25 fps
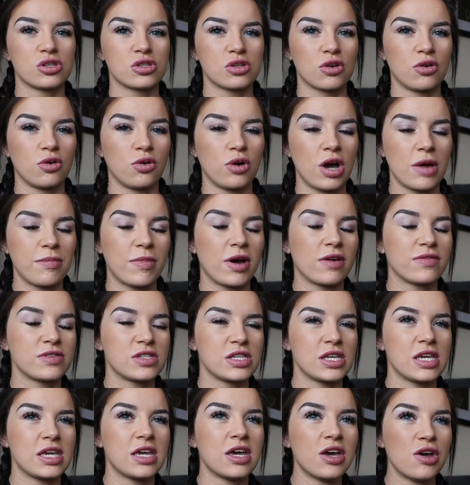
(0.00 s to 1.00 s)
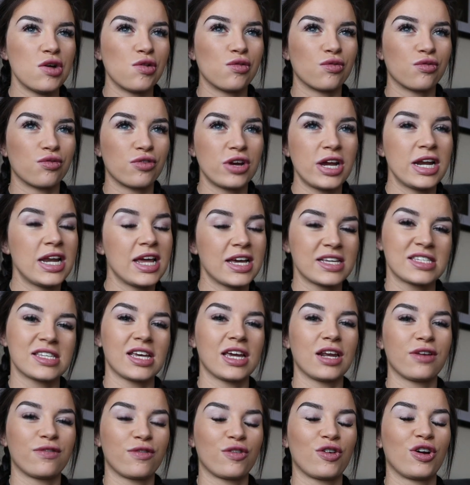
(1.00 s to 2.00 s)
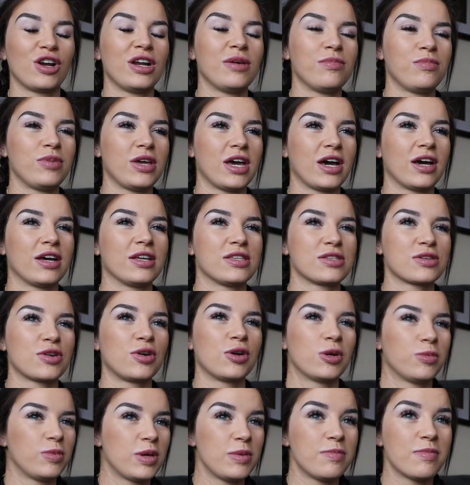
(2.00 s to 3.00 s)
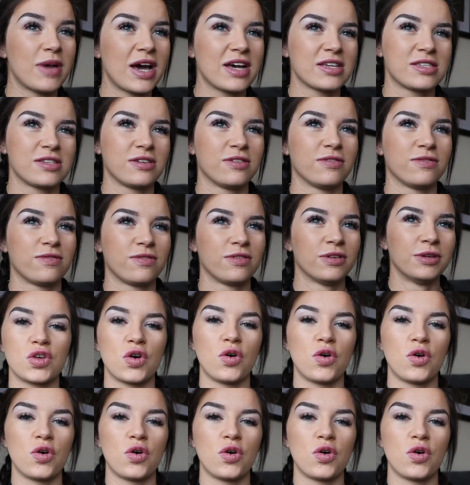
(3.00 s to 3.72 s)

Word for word: So I'm obviously really excited for Olympia. It's going to be massive.